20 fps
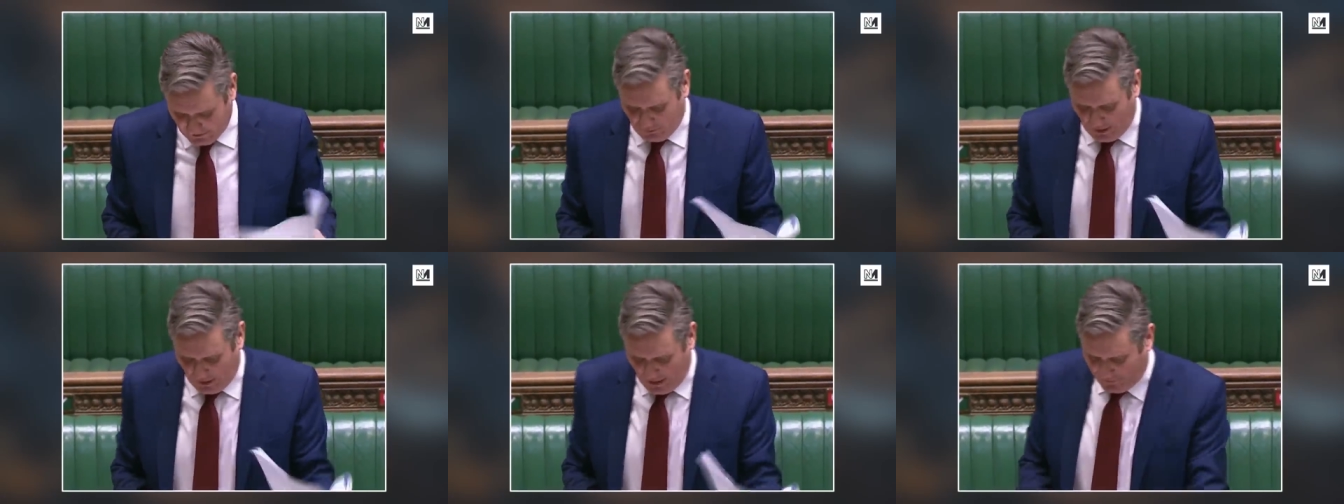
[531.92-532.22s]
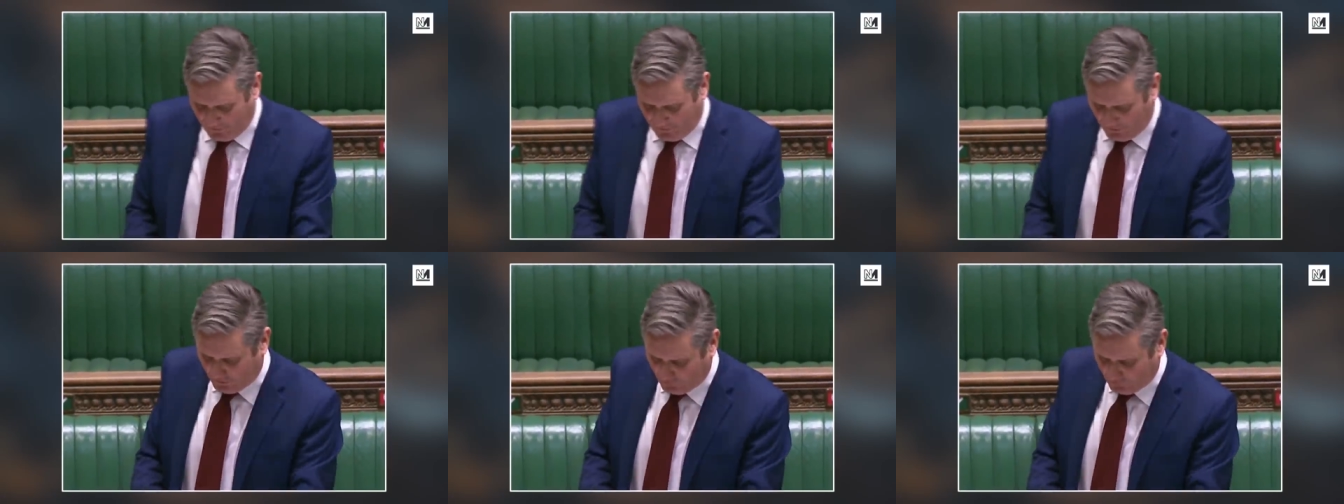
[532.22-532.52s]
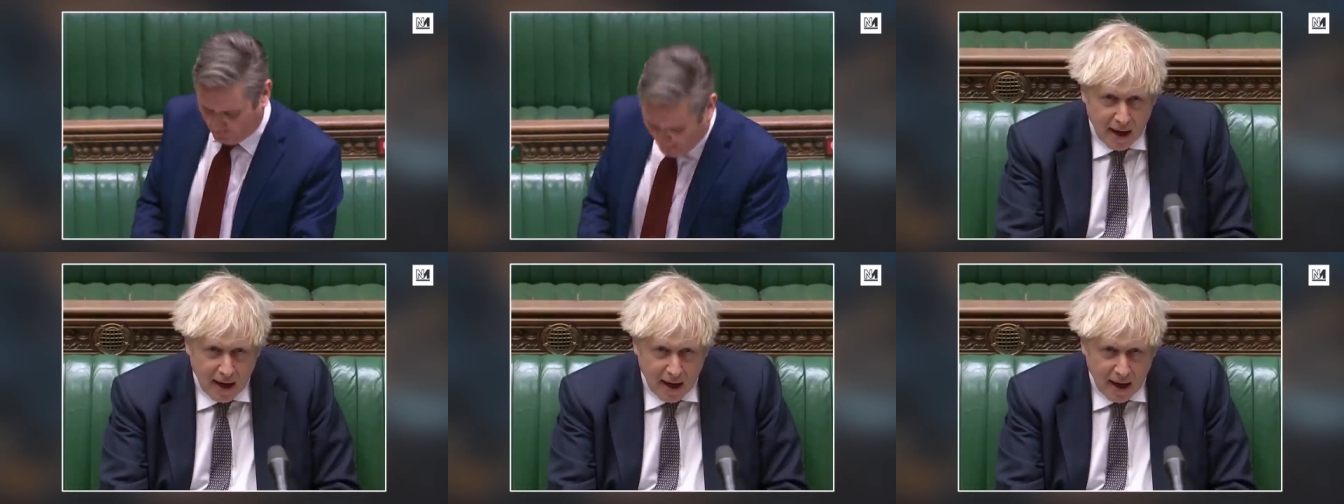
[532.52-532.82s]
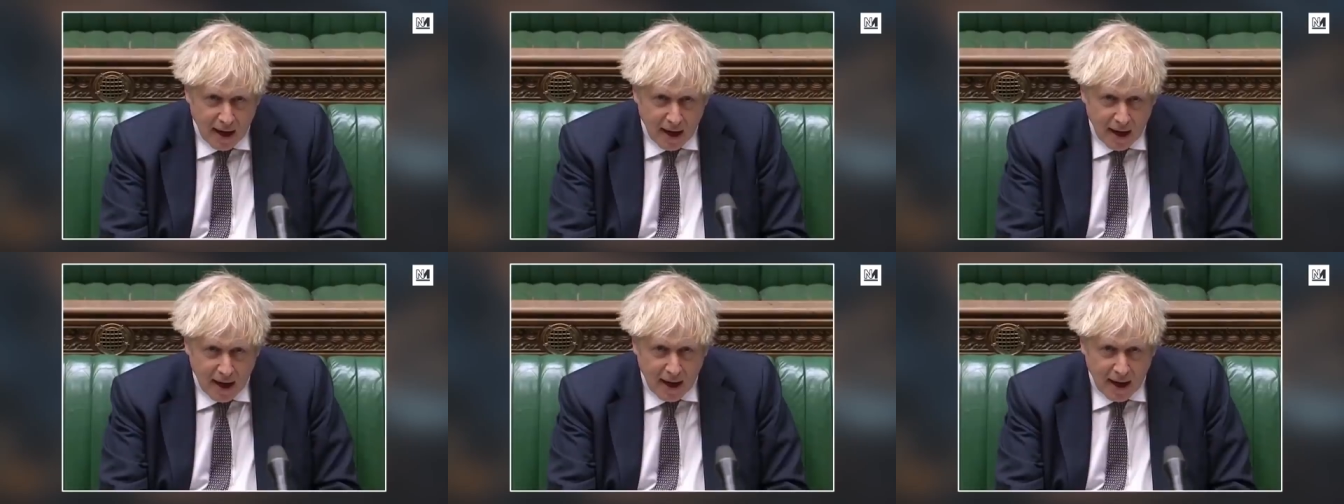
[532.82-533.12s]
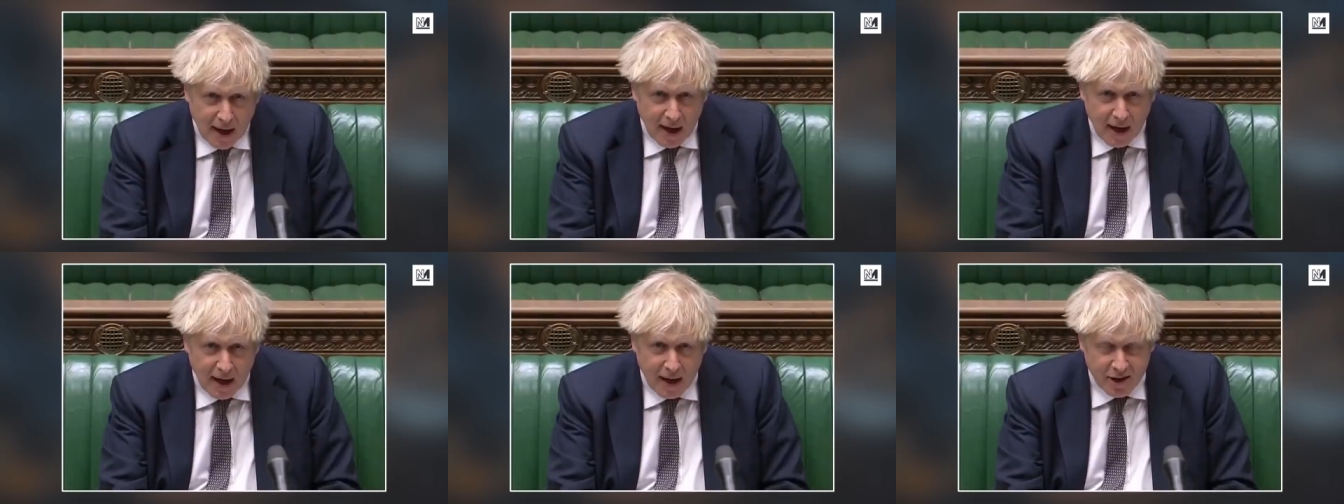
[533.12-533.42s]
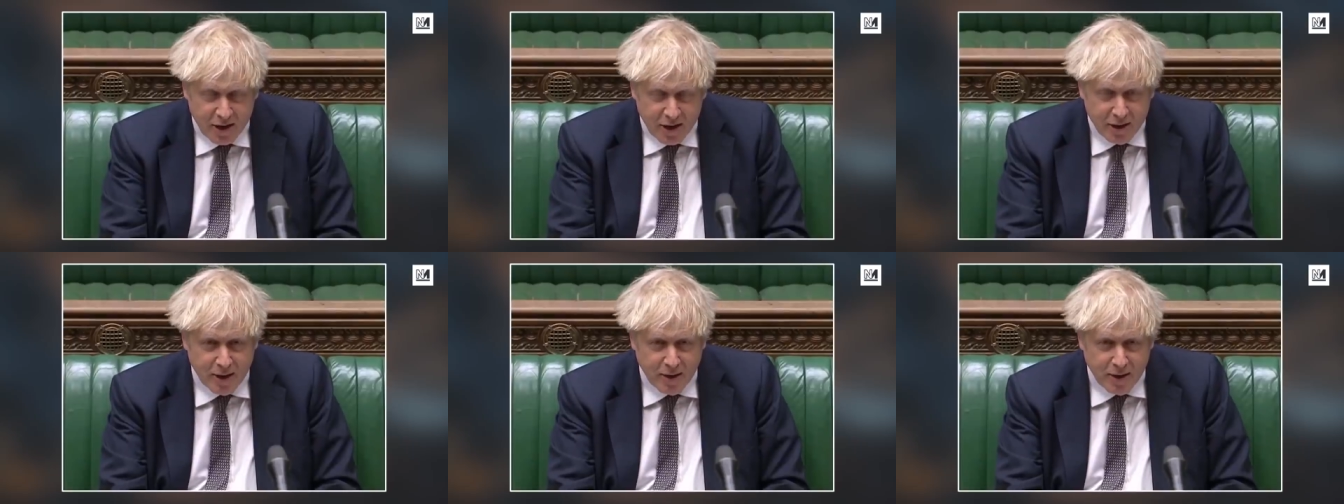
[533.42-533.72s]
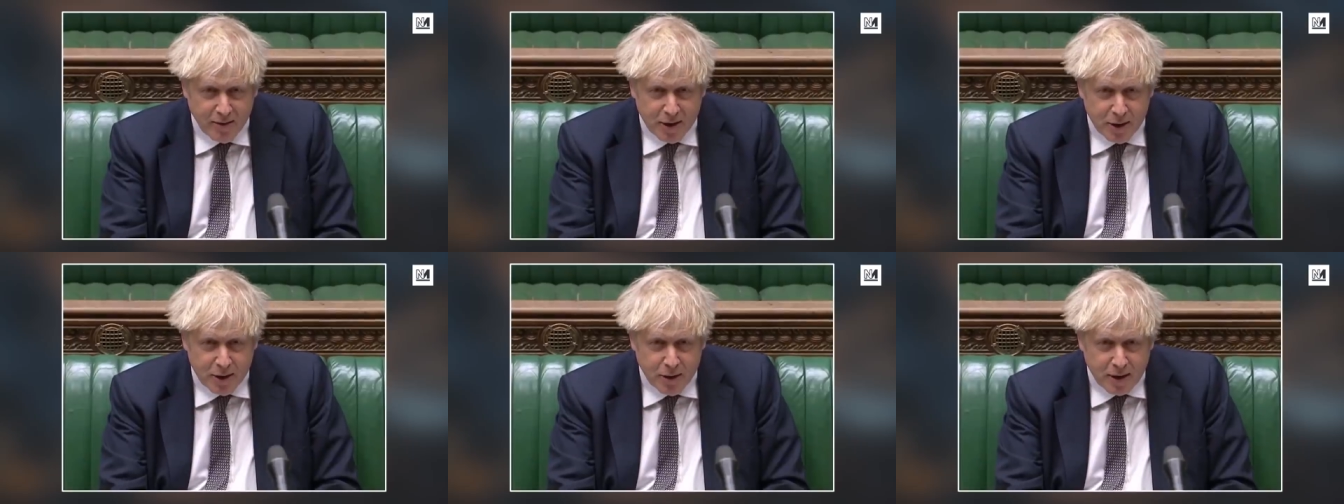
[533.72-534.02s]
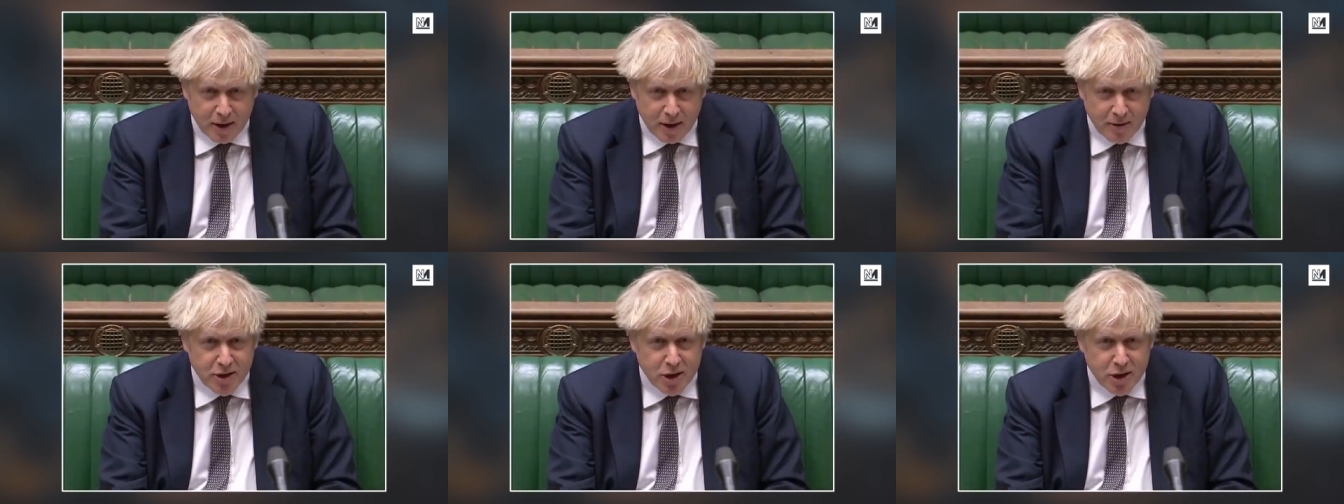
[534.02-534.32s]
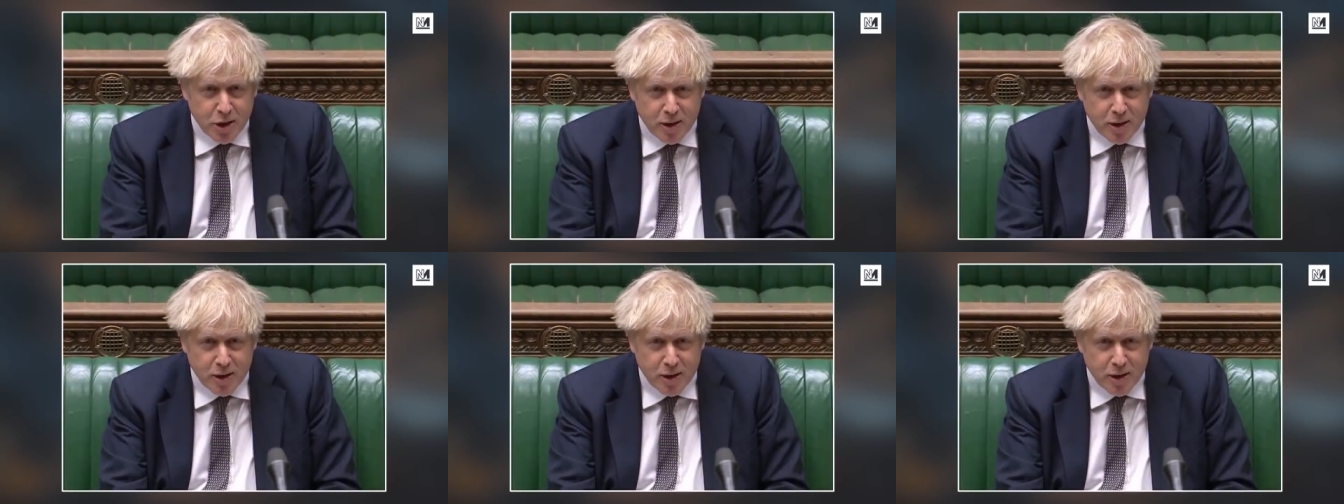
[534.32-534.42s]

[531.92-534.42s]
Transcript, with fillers: rather than the right answer at the wrong time.